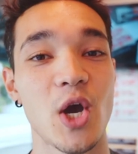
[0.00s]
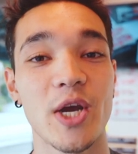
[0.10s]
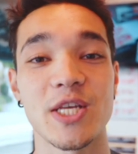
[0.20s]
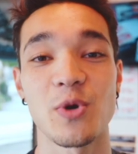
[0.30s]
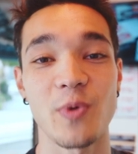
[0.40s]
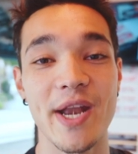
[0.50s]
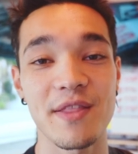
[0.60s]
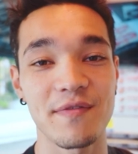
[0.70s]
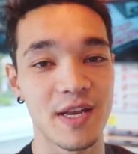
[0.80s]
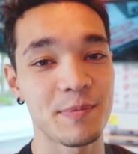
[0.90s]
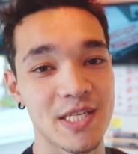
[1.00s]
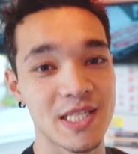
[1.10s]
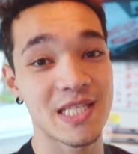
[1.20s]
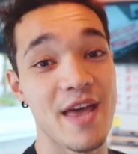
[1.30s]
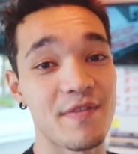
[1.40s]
Okay, so right in the vending machines, they have